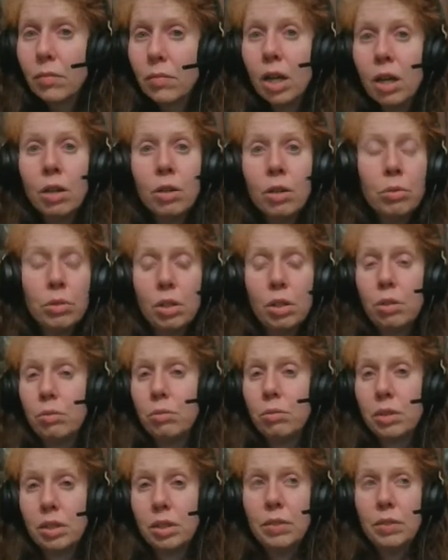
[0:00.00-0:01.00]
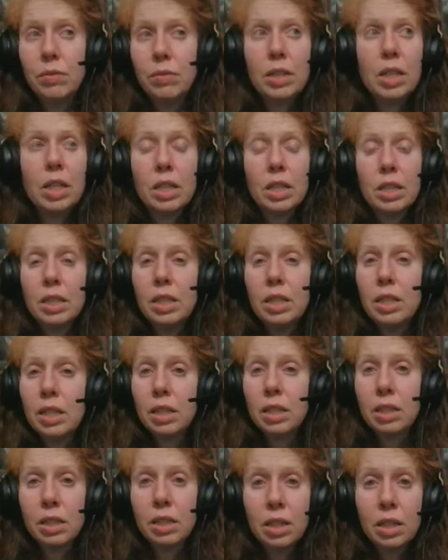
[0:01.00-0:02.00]
Who knows? Even
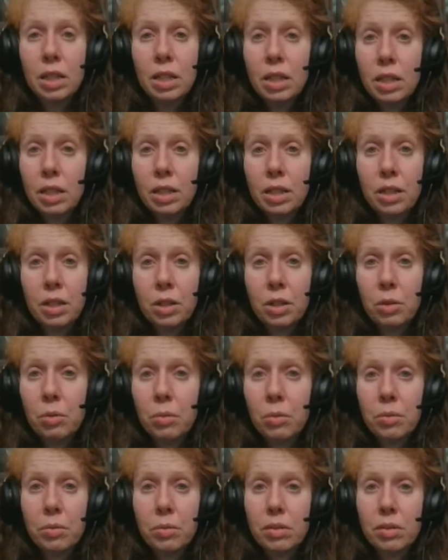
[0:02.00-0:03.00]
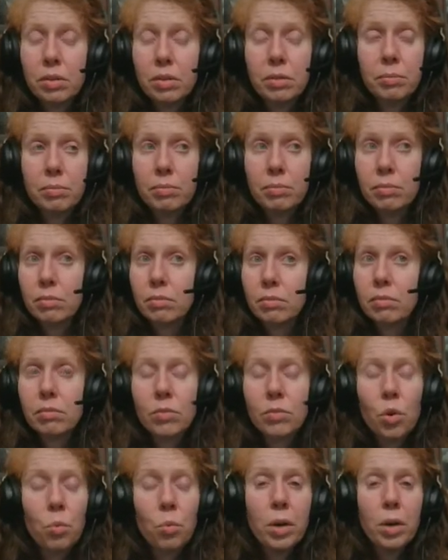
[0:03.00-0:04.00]
cleaning, you know,
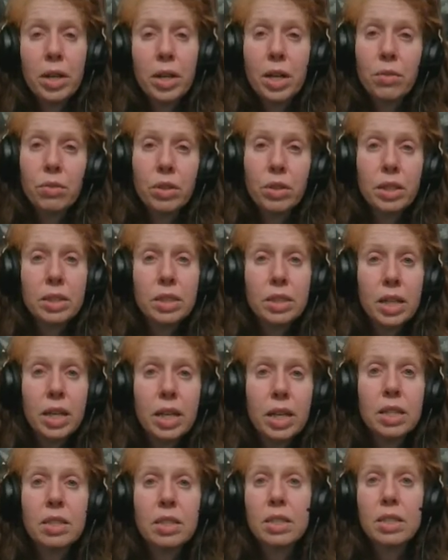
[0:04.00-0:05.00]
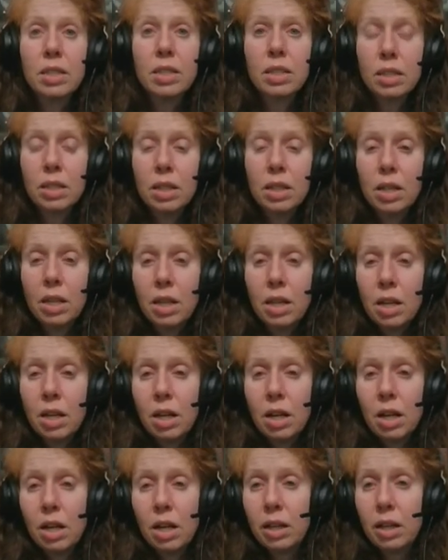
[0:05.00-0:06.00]
whatever it takes
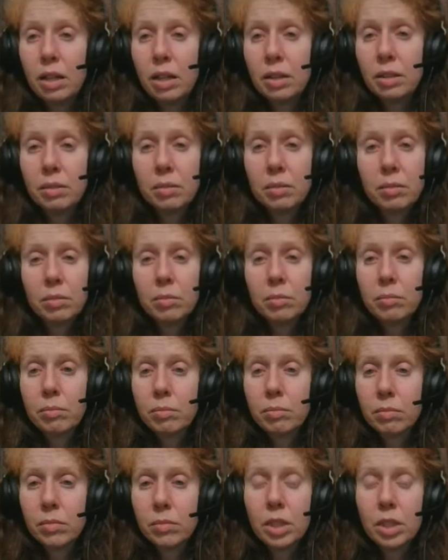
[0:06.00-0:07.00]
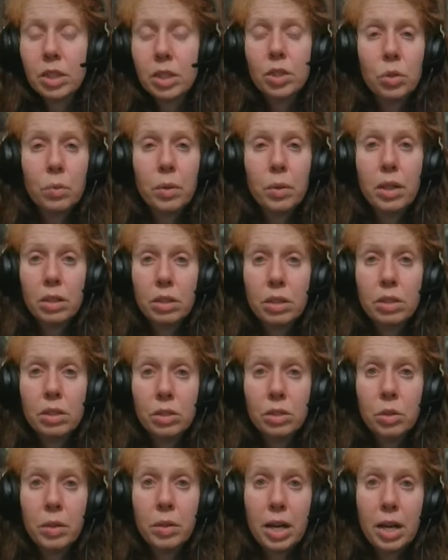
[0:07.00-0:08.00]
uh, to do what
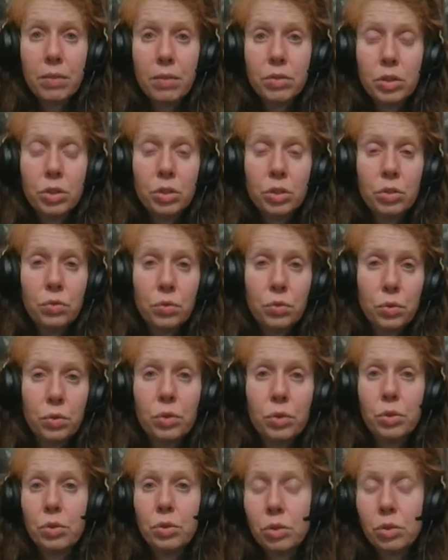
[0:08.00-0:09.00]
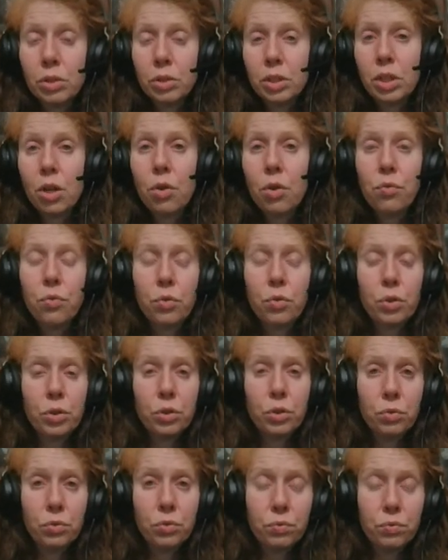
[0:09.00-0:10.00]
you have to do for yourself, for
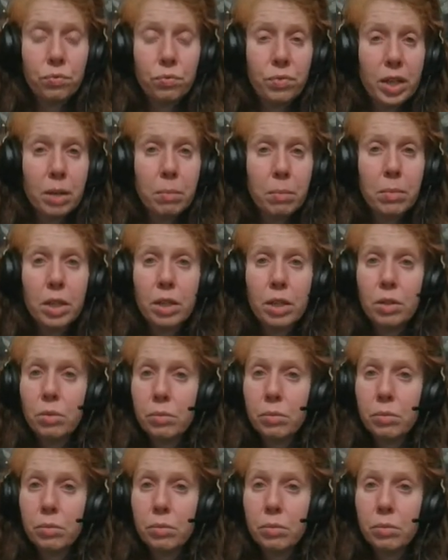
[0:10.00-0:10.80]
your family.